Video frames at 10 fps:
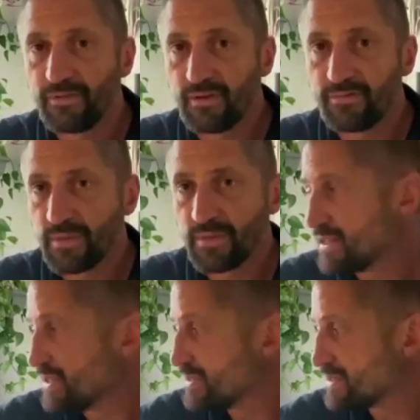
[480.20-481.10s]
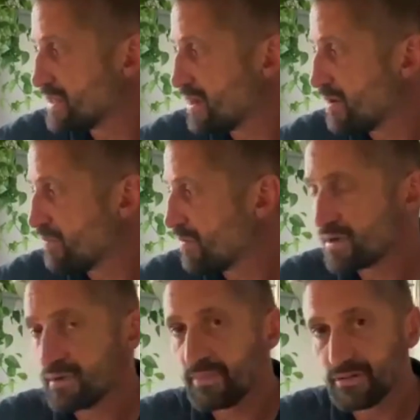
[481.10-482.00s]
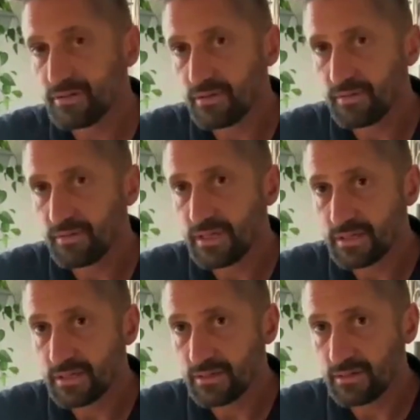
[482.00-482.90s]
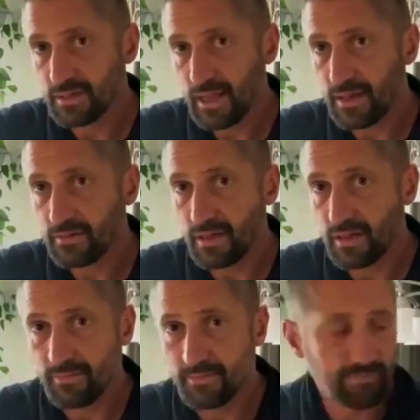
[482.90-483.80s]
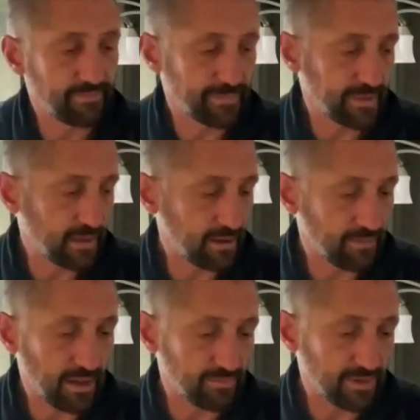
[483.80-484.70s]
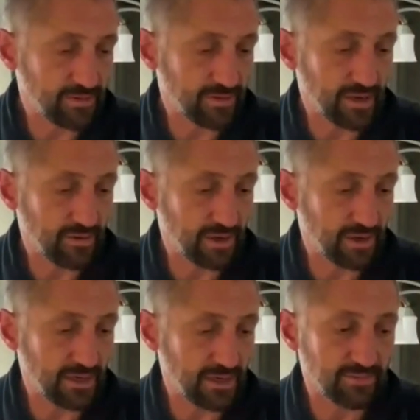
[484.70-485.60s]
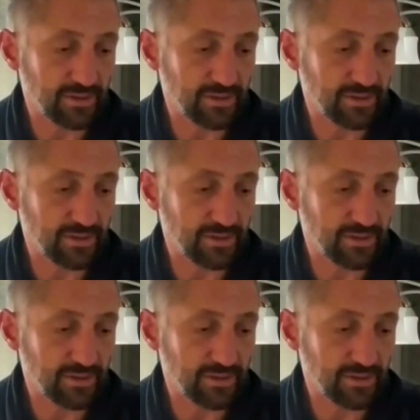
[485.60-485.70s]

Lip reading: you've never made these, what we're going to be doing with these to handle them, I'll read you the ingredients.